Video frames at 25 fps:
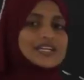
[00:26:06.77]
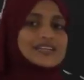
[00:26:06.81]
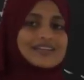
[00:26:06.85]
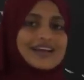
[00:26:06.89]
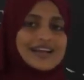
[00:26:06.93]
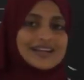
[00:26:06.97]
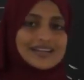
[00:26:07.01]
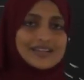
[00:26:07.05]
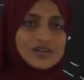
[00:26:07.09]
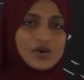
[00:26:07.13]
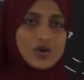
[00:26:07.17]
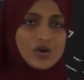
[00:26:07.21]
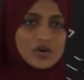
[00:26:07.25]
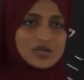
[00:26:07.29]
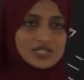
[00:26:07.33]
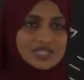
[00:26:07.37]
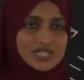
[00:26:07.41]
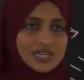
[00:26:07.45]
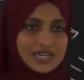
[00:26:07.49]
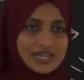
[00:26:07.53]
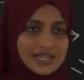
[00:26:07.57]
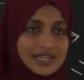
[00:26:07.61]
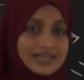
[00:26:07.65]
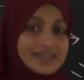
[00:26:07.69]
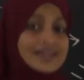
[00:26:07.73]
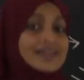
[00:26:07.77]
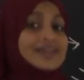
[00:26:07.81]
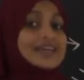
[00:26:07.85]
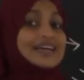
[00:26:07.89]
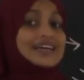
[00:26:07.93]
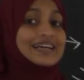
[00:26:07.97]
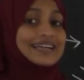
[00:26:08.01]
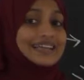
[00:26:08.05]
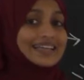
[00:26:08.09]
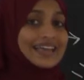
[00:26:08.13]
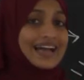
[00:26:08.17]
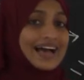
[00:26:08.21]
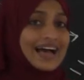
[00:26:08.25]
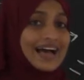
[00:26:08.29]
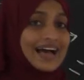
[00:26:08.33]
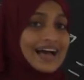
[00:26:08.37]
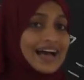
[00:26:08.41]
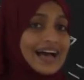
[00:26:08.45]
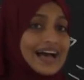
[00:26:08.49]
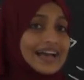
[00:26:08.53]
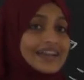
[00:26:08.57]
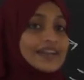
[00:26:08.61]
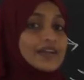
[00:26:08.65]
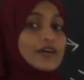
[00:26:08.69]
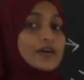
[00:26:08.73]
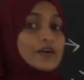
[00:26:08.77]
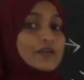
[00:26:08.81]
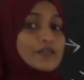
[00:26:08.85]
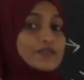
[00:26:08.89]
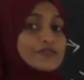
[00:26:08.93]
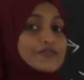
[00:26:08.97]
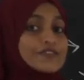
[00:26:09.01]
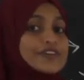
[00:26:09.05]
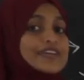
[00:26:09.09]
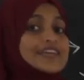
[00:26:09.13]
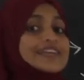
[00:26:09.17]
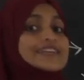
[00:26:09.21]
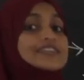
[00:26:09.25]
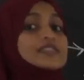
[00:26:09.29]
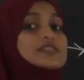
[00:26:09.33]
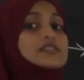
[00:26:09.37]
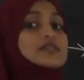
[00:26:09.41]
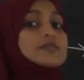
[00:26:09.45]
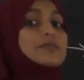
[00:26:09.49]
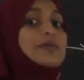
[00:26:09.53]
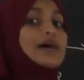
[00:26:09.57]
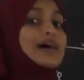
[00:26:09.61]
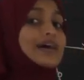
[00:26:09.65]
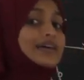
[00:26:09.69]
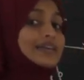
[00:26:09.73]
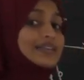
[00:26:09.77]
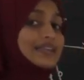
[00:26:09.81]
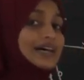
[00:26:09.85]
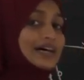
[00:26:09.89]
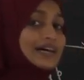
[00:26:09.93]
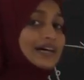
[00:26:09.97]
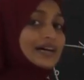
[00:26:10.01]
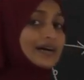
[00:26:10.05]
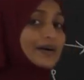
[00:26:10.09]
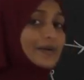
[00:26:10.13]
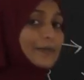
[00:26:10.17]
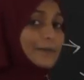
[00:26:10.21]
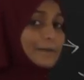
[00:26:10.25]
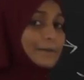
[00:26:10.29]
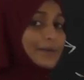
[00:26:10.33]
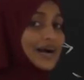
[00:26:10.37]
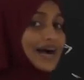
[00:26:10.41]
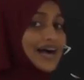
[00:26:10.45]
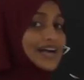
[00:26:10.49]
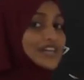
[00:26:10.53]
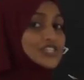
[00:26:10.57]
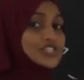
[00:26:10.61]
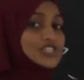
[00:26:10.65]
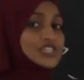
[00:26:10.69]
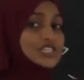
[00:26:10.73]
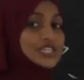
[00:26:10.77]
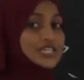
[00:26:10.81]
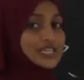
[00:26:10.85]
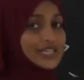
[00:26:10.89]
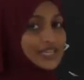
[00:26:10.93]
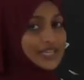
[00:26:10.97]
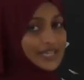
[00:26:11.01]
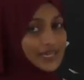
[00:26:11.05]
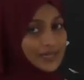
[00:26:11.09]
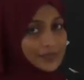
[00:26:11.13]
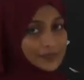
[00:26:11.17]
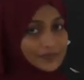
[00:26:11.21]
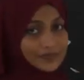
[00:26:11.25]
nitrogen can fix by the bacteria